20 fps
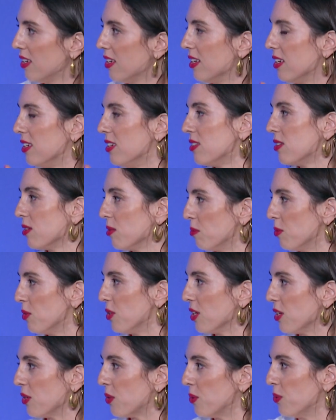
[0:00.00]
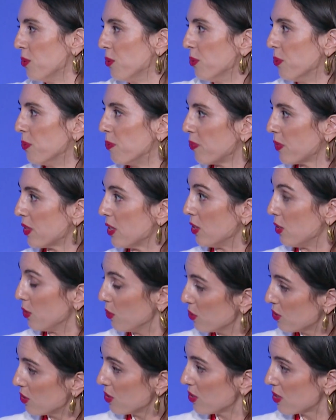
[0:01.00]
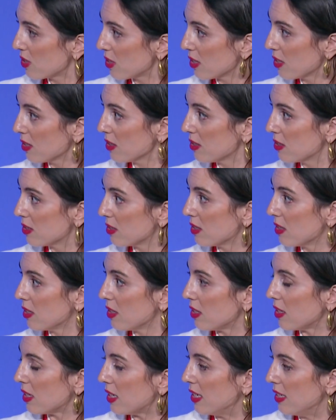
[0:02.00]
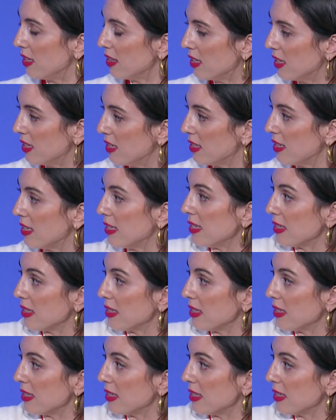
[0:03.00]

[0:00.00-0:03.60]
is somebody who uses things and then